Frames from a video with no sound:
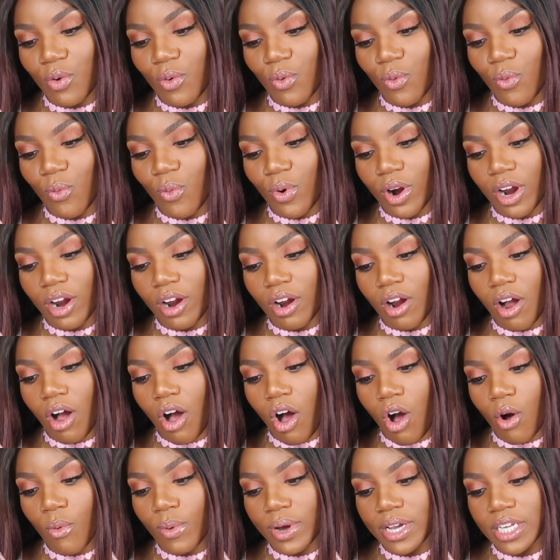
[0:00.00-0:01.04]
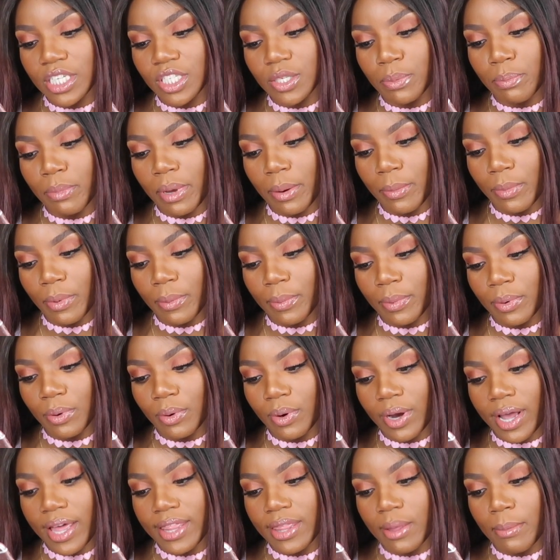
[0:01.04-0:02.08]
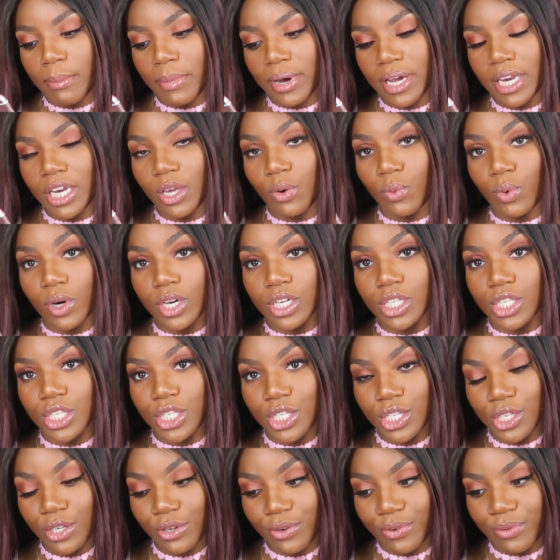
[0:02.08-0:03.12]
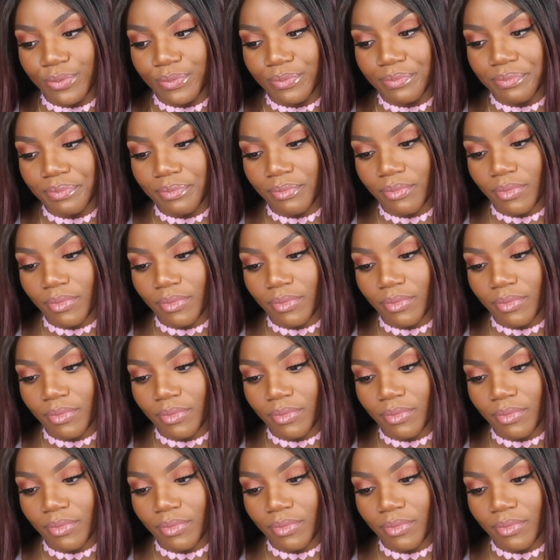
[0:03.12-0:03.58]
were always memorable and the money was too.